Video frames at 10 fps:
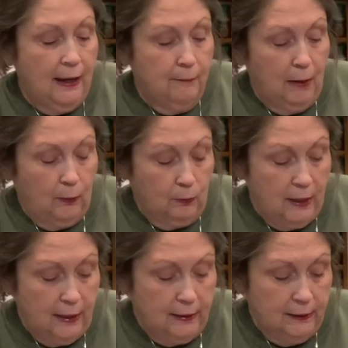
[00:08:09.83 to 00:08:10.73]
my
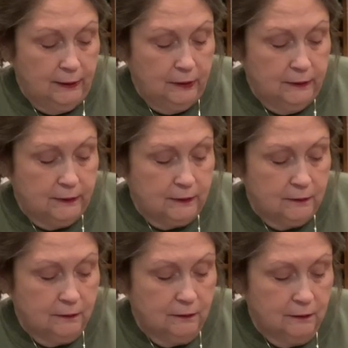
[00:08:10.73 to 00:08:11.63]
red onions,
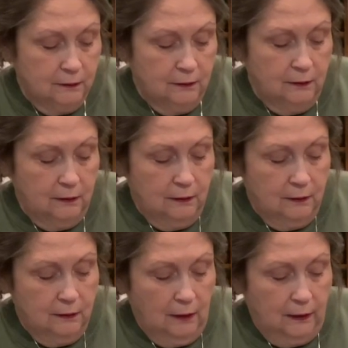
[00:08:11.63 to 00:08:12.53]

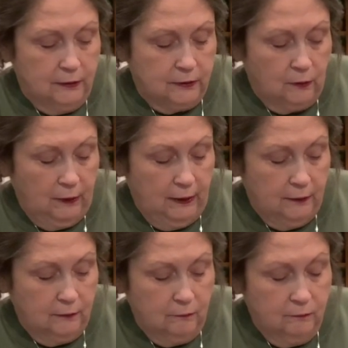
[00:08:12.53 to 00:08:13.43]
I just go ahead
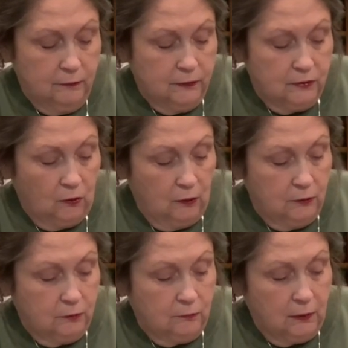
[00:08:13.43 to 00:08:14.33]
and start
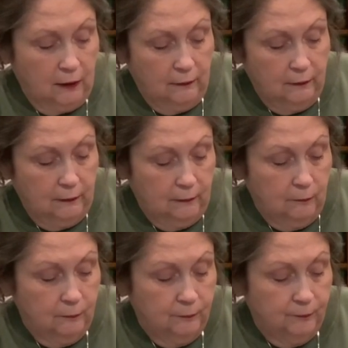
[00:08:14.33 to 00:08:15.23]
cutting them.